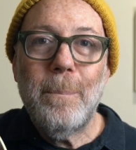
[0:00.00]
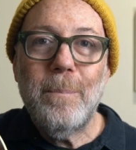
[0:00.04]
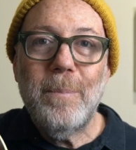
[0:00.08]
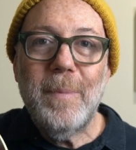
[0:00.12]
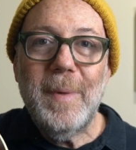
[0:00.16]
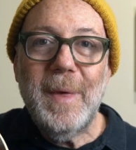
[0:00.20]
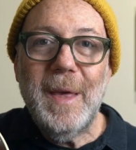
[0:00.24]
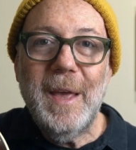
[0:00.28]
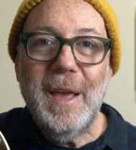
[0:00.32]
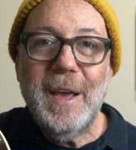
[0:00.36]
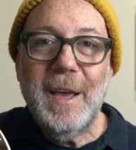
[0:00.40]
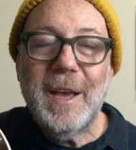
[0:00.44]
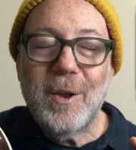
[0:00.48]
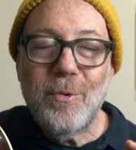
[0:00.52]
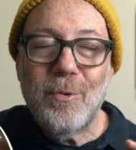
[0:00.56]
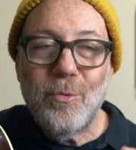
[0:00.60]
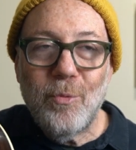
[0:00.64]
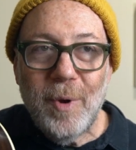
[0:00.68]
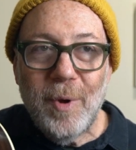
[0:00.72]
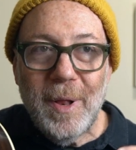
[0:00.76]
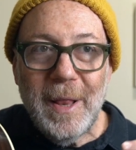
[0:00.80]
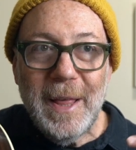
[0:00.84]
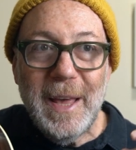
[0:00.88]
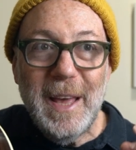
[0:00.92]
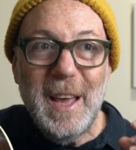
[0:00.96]
it can
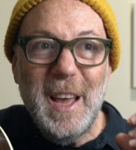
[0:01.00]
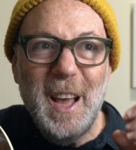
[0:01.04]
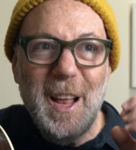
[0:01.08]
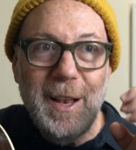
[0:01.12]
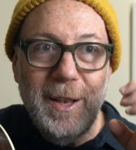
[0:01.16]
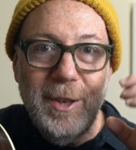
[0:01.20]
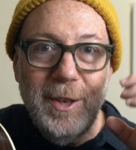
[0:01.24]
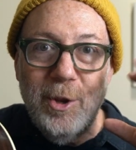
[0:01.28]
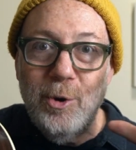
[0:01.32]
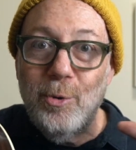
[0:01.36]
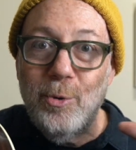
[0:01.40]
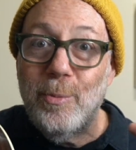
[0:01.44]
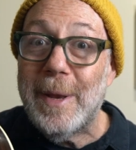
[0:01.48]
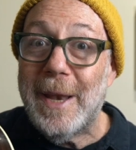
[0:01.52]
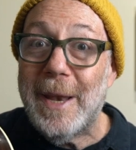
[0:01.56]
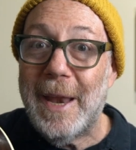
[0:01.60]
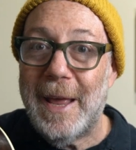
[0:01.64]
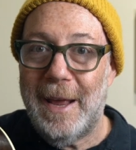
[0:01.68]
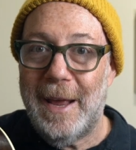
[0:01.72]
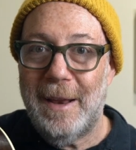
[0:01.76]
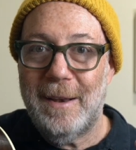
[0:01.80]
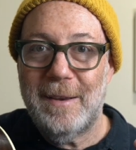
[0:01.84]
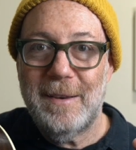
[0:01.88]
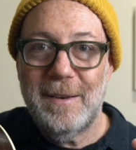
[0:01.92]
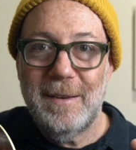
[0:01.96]
really
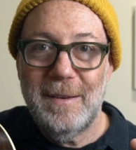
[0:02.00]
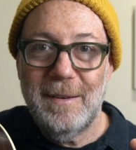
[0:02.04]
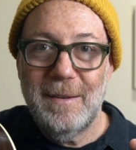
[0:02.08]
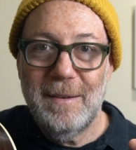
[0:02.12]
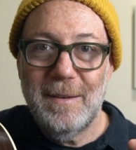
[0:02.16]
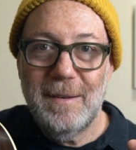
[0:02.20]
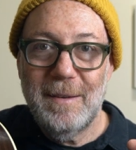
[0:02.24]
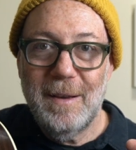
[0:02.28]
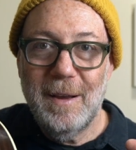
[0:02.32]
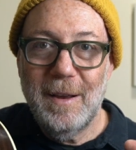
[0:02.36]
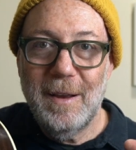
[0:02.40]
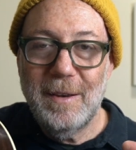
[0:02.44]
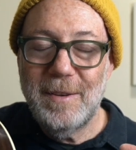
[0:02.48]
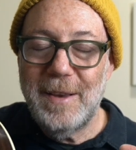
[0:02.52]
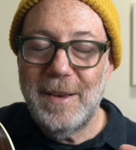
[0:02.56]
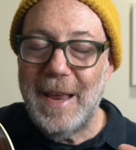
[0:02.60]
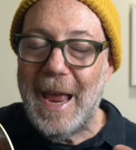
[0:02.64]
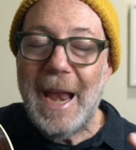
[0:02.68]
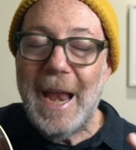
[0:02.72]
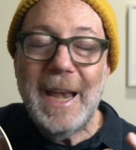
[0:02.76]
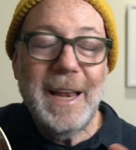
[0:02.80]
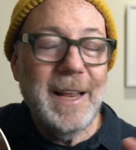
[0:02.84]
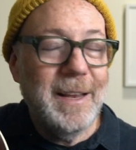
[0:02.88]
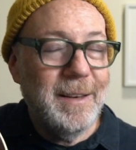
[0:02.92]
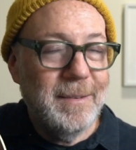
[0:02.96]
illuminate
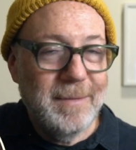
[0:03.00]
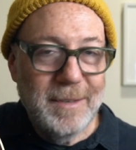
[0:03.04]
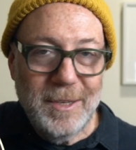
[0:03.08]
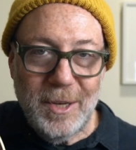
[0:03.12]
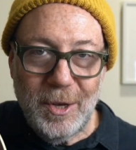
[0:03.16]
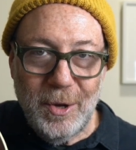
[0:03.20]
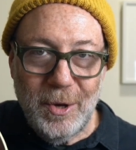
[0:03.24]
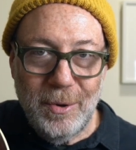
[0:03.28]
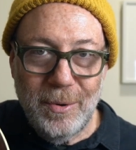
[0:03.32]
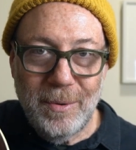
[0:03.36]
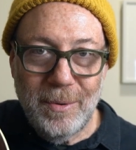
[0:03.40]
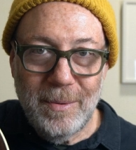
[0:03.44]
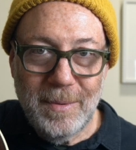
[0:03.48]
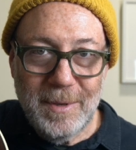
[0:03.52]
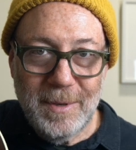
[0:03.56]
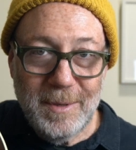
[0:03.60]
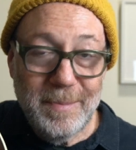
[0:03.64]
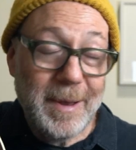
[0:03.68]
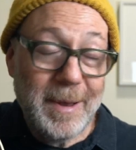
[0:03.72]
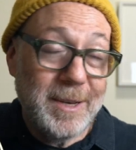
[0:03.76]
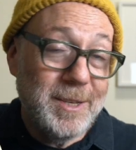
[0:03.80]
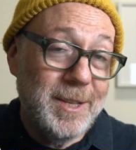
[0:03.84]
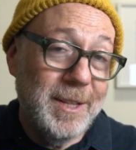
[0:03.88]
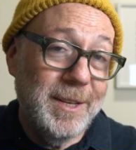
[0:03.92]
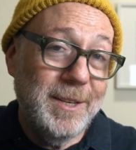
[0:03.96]
any tune,
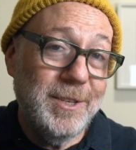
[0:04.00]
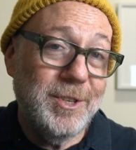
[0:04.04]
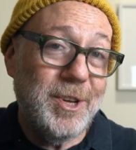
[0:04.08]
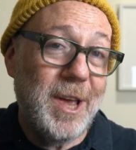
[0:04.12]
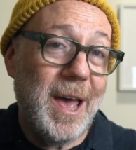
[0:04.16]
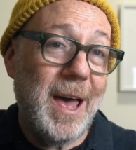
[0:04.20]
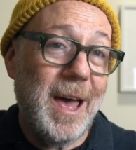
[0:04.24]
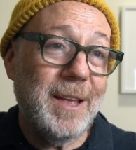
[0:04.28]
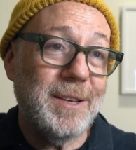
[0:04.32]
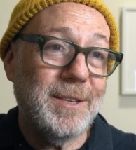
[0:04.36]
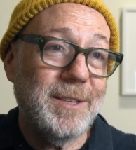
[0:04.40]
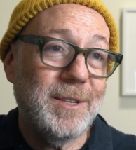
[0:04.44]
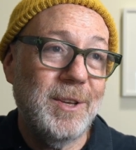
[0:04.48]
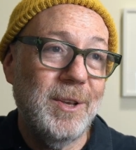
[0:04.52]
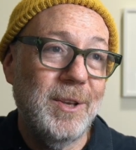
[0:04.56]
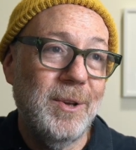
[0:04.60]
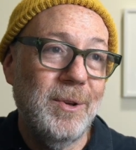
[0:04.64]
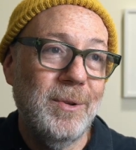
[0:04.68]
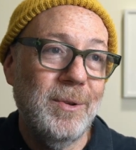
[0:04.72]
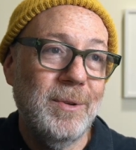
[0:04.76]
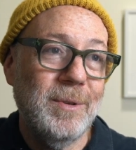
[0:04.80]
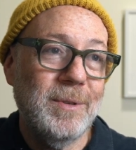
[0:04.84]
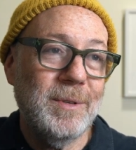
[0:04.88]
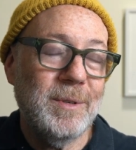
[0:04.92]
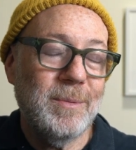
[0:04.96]
especially jazz
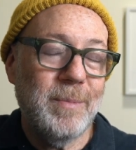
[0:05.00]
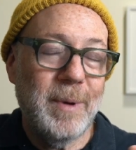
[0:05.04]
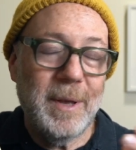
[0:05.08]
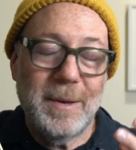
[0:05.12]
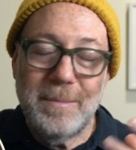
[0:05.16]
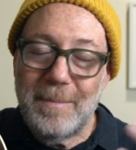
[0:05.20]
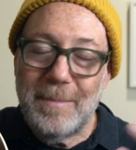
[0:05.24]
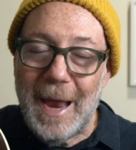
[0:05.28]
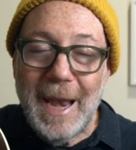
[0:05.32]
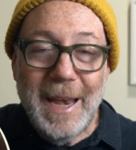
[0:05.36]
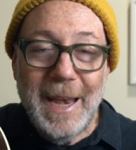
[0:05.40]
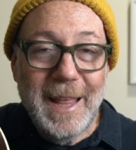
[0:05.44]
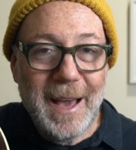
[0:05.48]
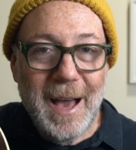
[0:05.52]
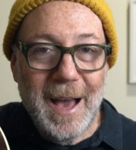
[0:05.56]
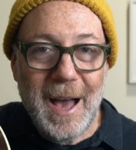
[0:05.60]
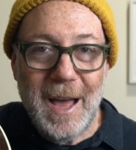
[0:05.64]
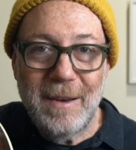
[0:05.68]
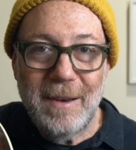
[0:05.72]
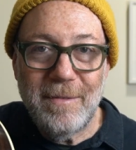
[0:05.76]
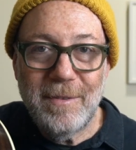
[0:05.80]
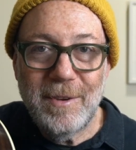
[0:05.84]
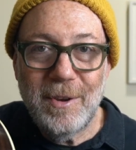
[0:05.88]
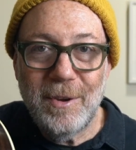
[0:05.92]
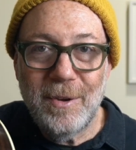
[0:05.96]
tunes, but any
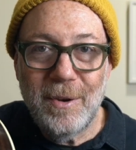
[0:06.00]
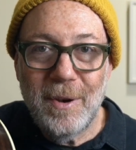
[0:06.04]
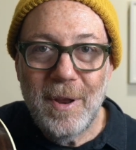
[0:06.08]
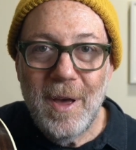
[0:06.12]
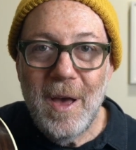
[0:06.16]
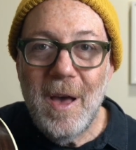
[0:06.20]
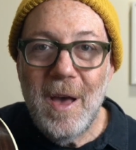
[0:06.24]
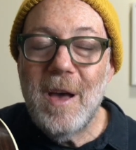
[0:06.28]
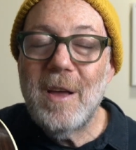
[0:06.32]
kind of tune,